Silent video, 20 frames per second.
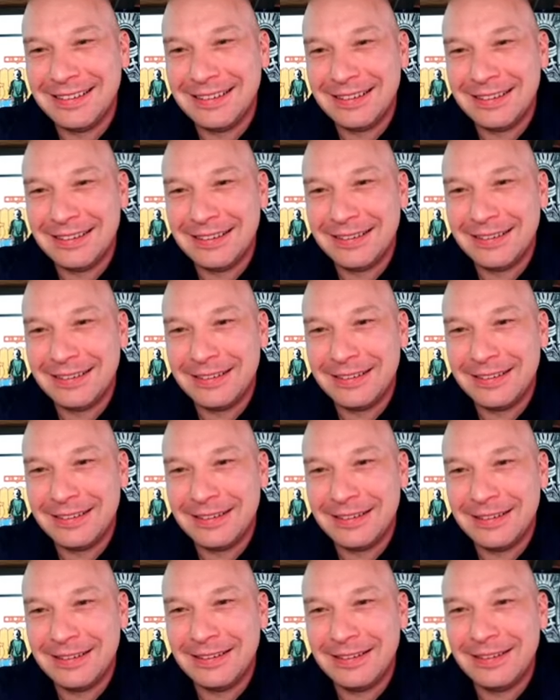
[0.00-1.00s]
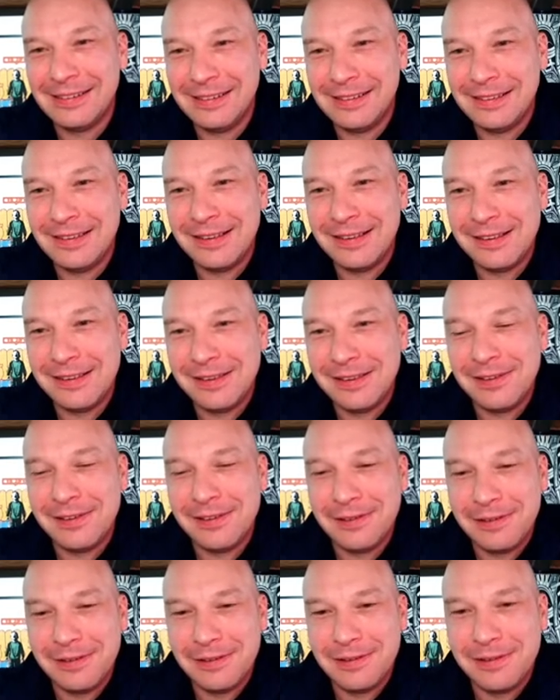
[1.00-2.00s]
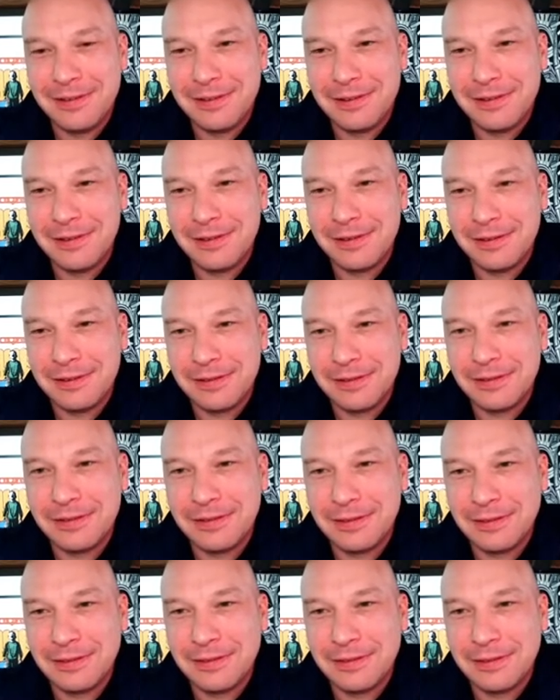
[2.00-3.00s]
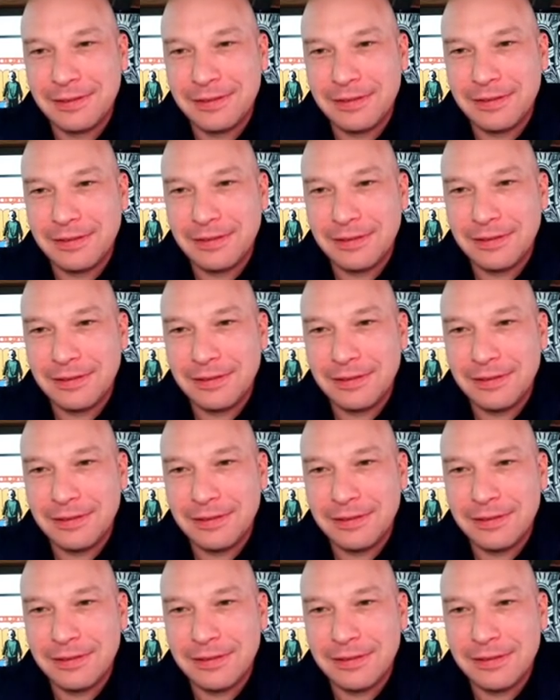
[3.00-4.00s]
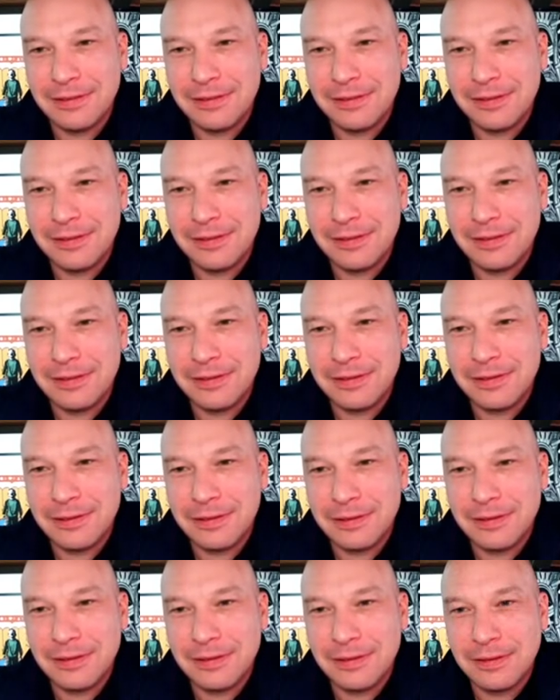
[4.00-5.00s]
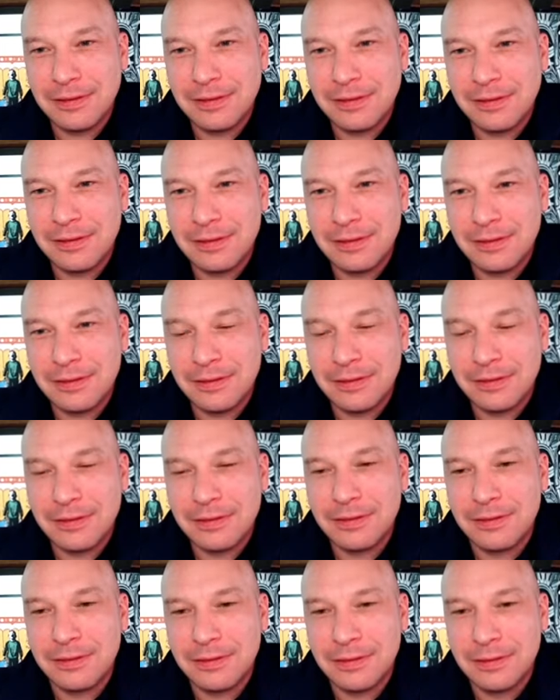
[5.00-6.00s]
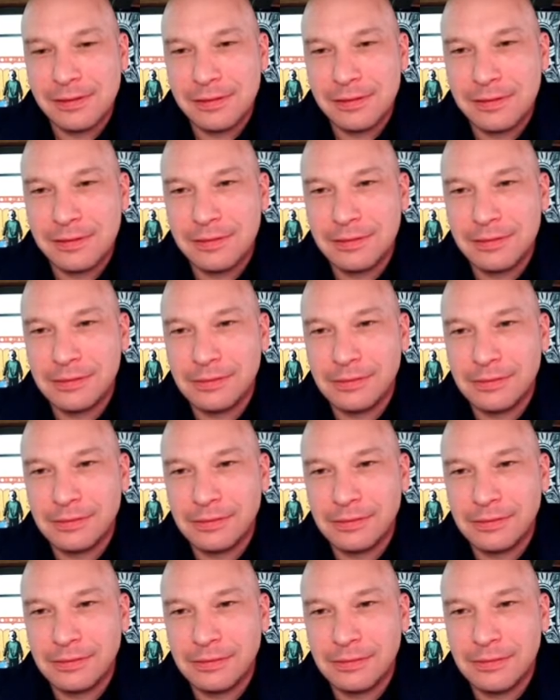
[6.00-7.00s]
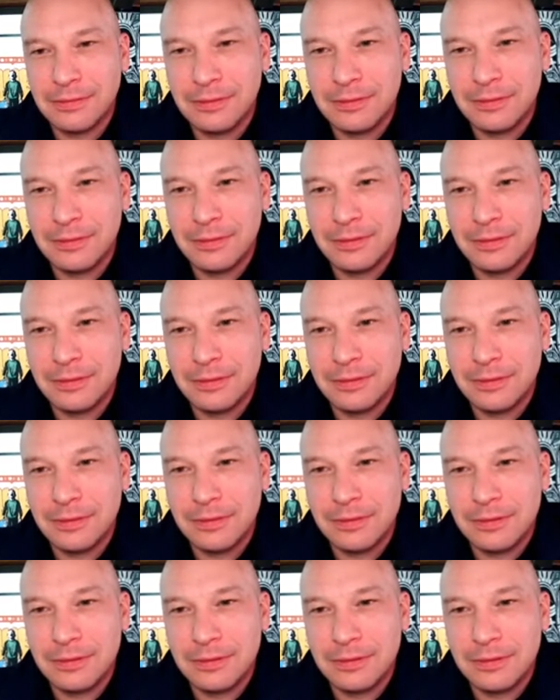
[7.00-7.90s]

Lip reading: The person shown says nothing.